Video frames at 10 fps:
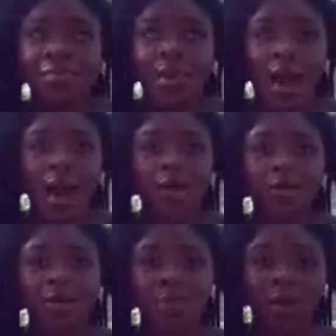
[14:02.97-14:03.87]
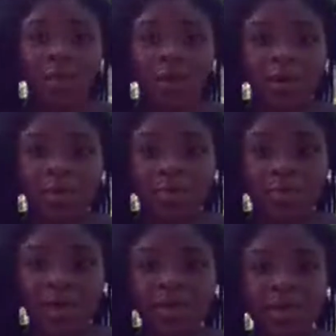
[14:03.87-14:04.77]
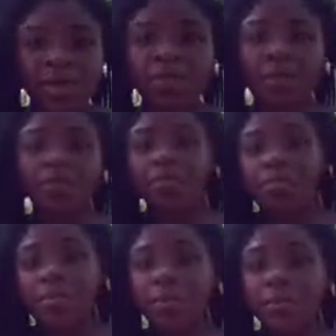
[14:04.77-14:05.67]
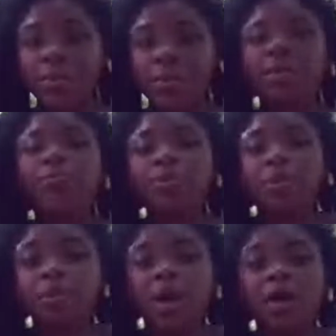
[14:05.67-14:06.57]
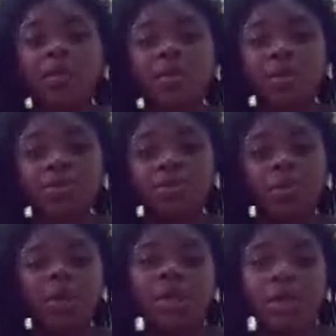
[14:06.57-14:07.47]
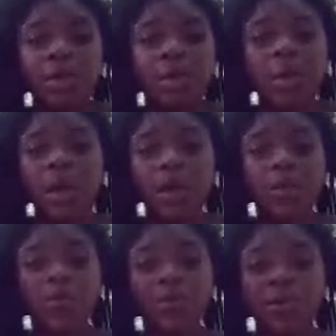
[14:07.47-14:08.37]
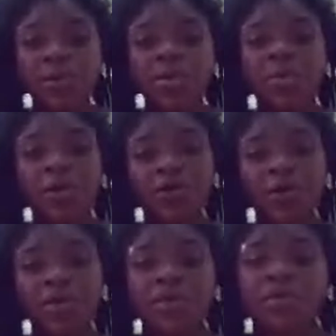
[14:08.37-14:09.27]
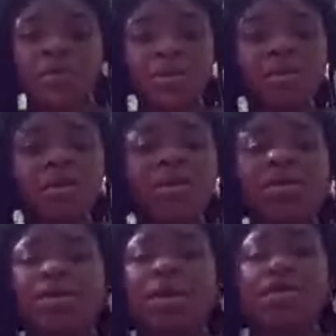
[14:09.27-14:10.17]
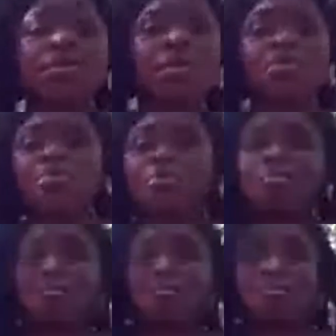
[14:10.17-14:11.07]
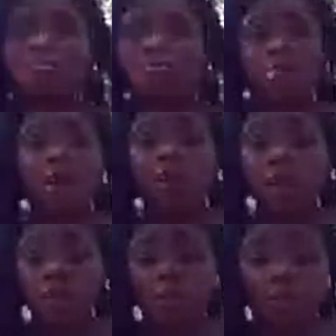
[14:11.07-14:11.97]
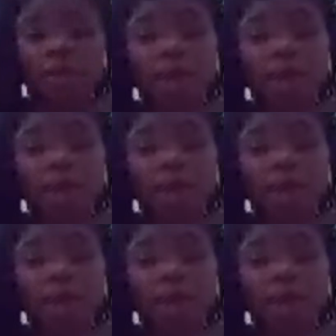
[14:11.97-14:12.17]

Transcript: how these babies are being delivered most most of the time is through cutting the woman's stomach via cesarean section. And I was like, mm I'm not doing